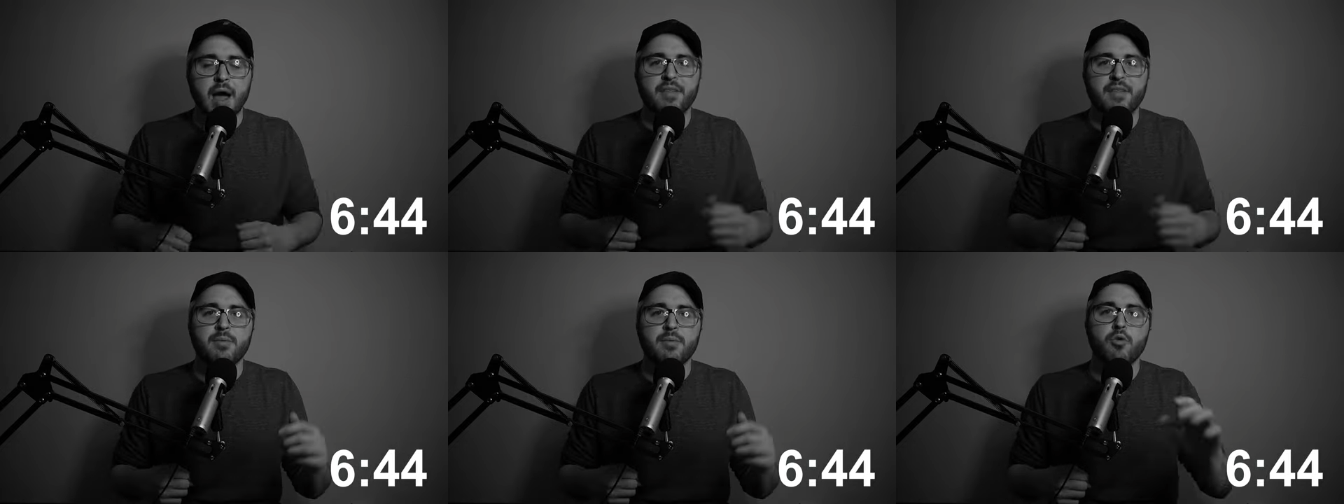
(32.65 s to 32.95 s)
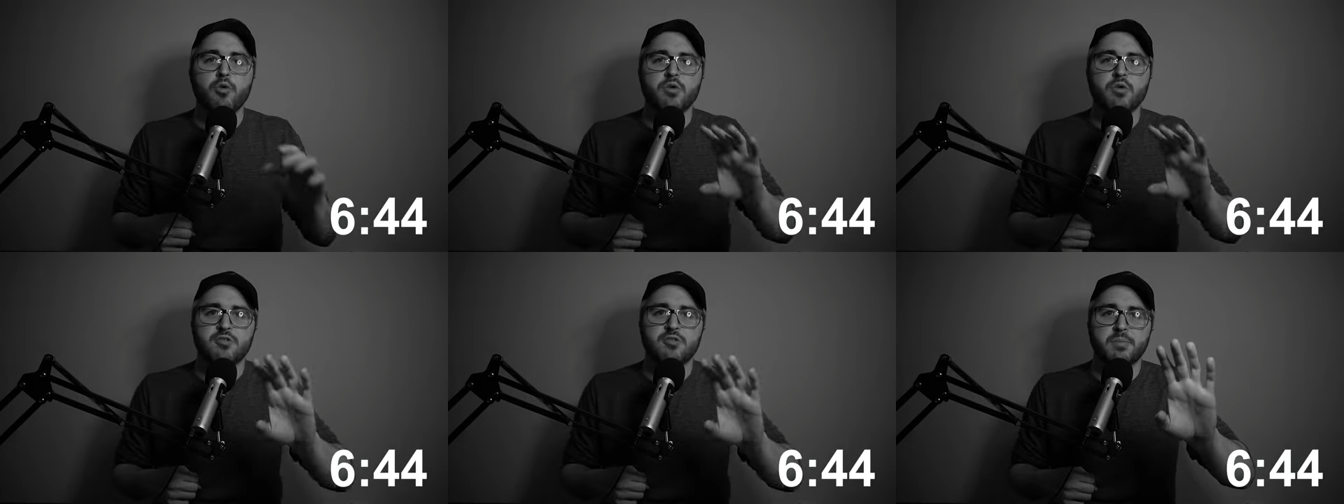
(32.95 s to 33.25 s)
I think the
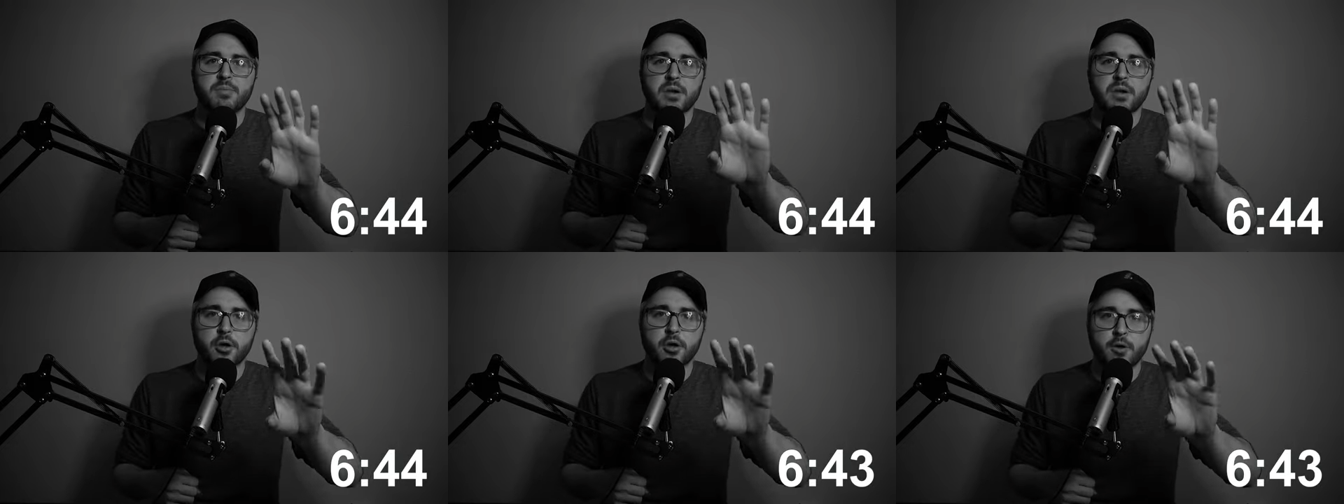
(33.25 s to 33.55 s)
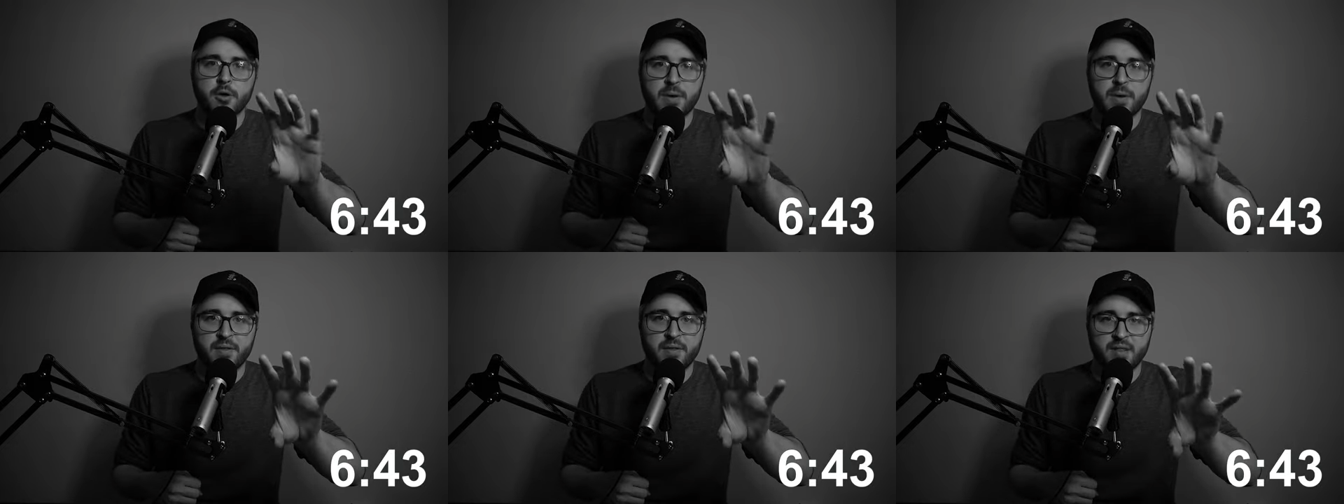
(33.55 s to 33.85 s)
movie would still be
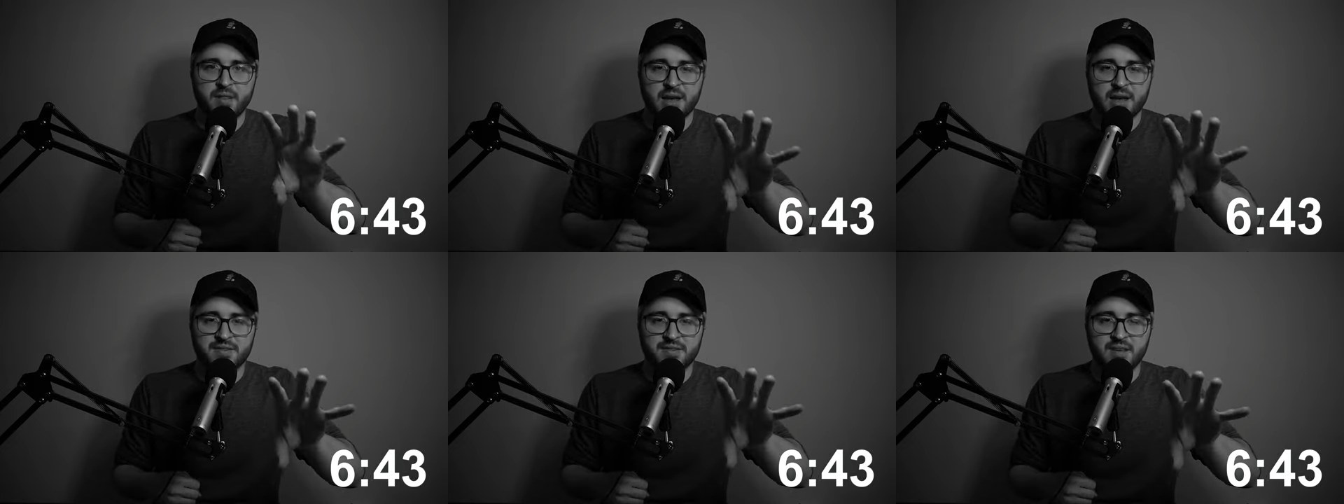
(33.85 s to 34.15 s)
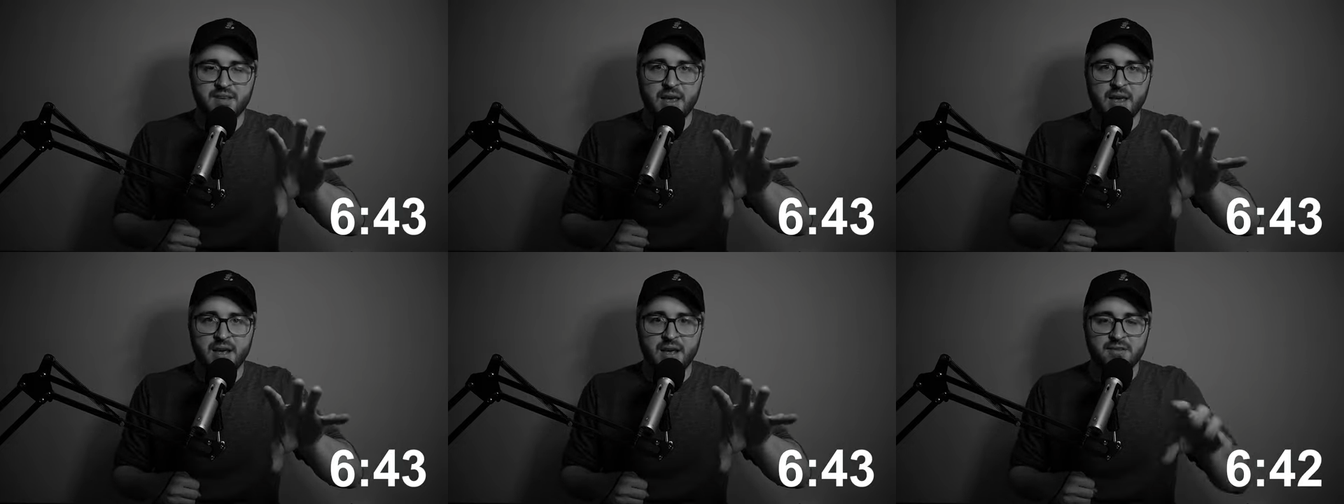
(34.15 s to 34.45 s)
good without the legacy
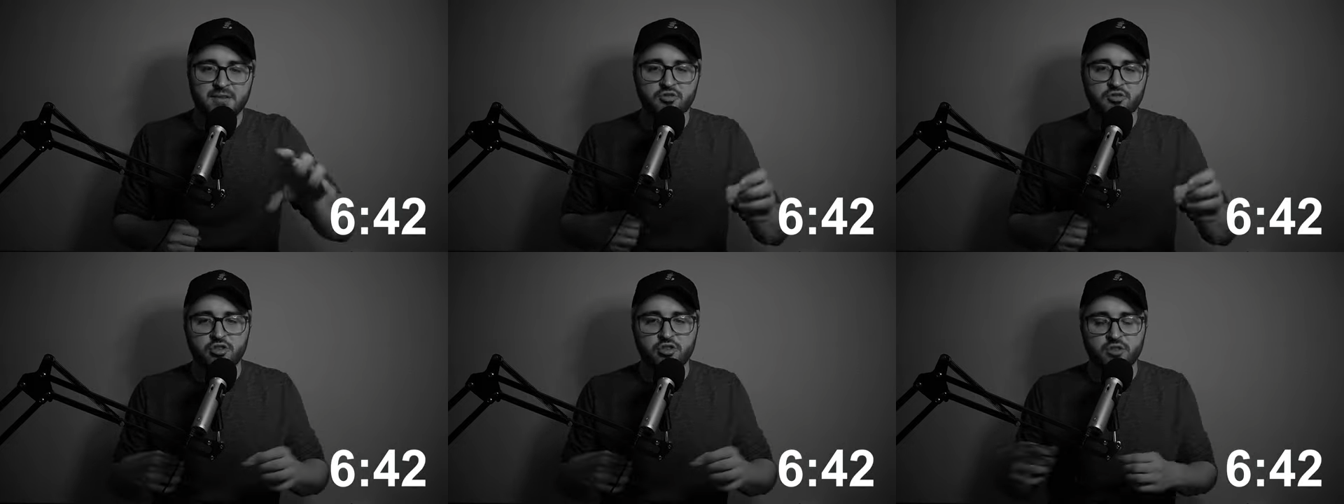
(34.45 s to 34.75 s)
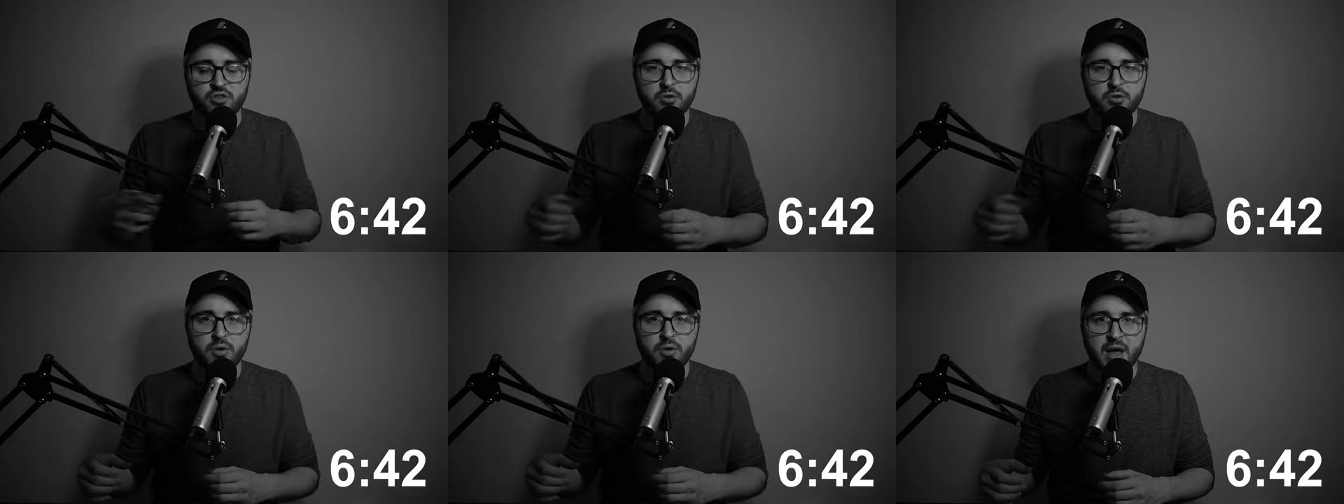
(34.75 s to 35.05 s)
cast and just
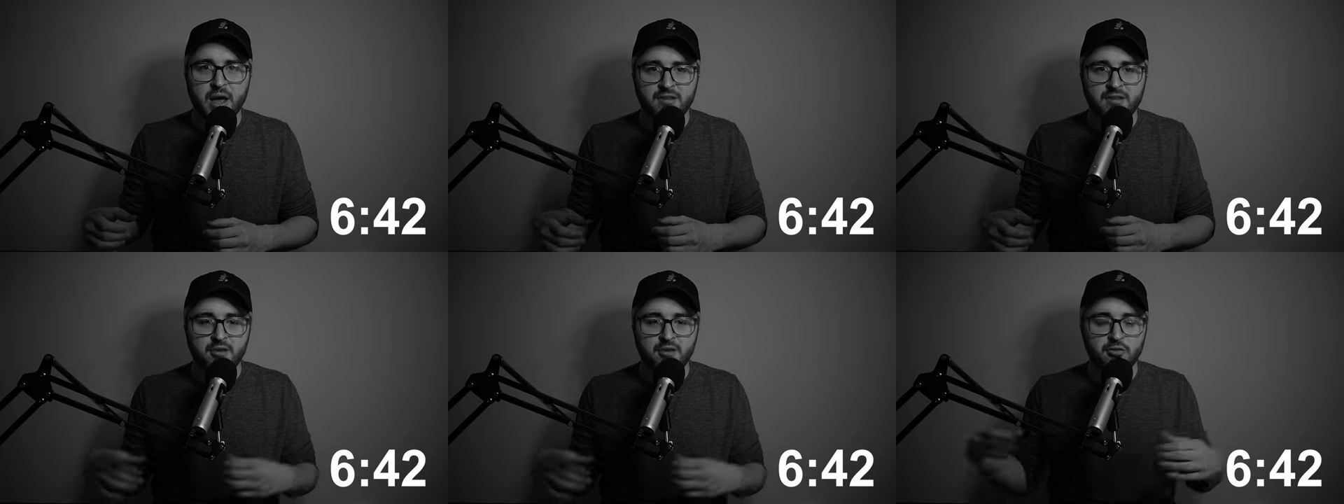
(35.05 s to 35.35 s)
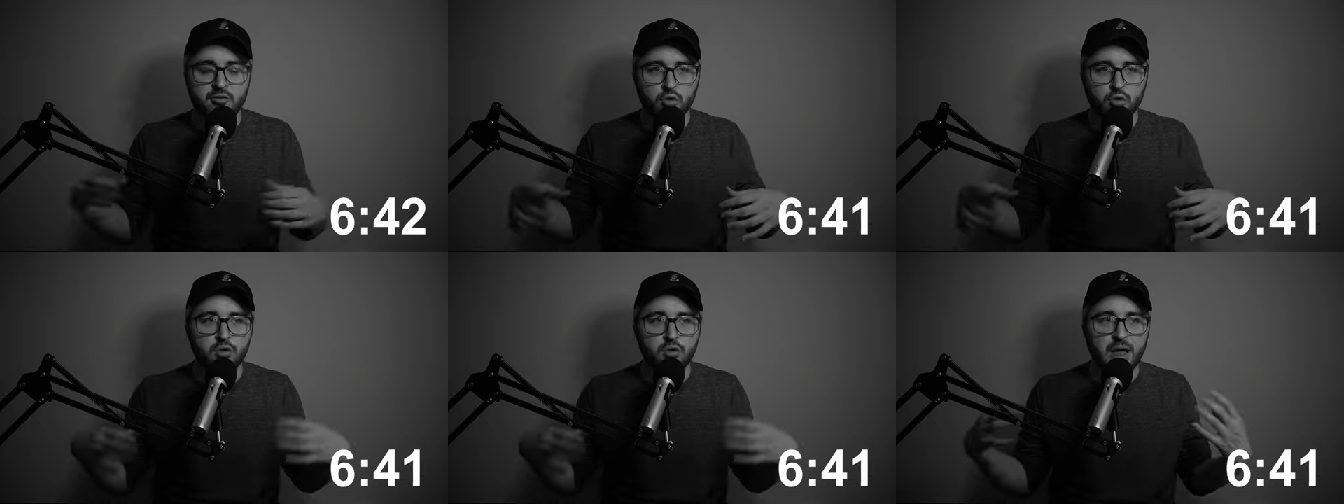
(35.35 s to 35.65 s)
the new cast
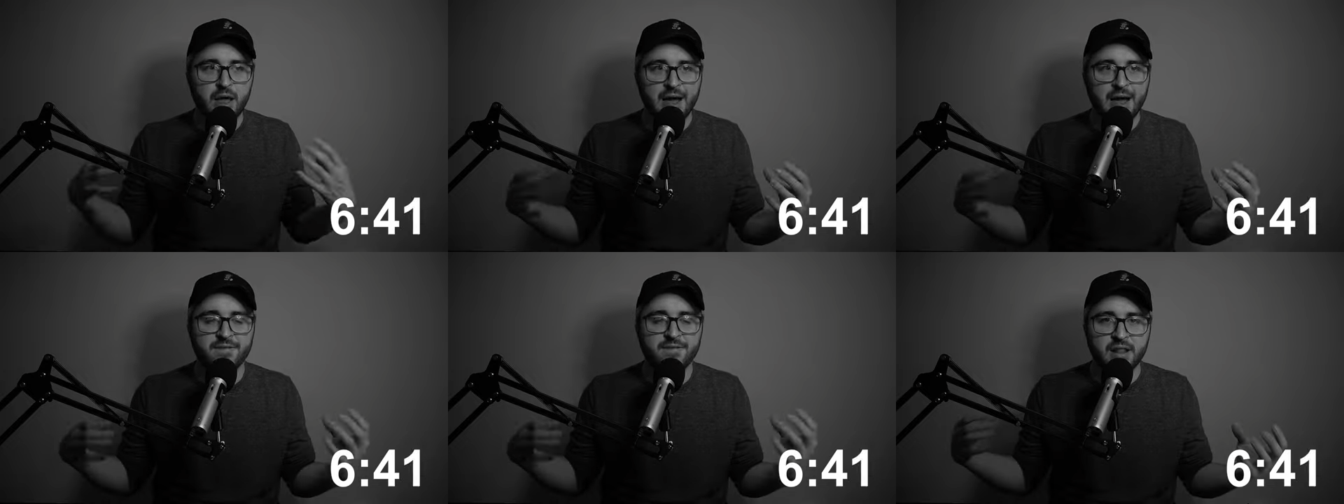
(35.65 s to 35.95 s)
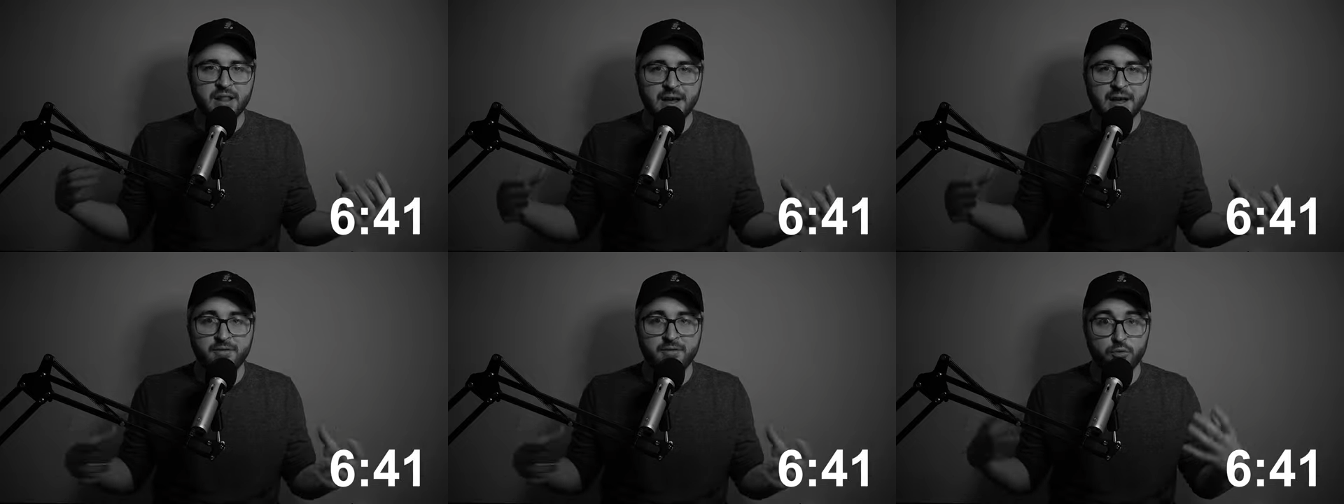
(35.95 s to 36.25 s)
because who they have
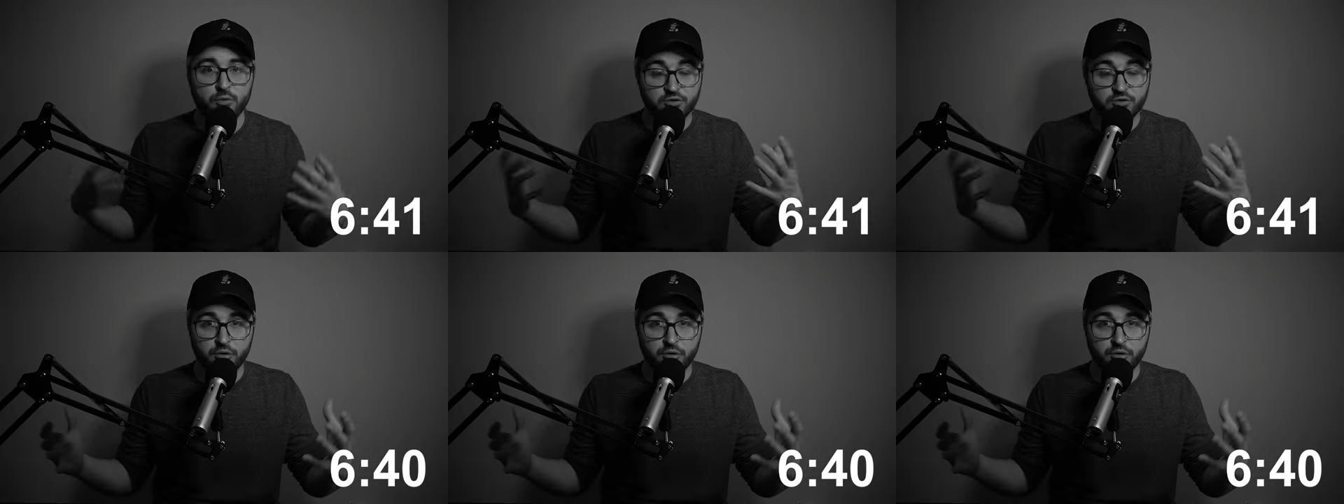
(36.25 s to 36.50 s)
left was